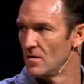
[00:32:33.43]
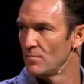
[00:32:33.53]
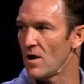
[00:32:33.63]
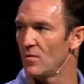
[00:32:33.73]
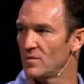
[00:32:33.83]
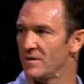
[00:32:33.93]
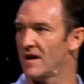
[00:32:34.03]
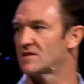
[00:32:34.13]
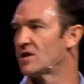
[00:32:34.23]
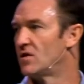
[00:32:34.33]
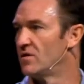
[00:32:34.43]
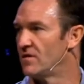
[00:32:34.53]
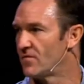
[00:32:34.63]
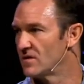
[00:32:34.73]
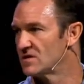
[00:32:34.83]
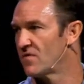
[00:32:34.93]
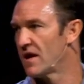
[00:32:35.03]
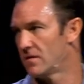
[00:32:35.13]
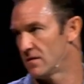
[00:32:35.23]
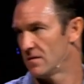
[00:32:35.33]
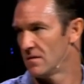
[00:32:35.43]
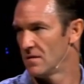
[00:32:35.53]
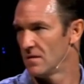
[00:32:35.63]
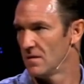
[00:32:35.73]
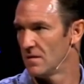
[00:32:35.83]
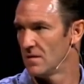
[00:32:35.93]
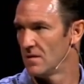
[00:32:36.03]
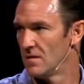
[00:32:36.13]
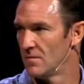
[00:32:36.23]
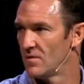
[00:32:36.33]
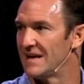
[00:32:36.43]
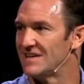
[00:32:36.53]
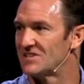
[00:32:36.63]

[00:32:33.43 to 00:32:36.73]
Paul would be executed for his faith. But he's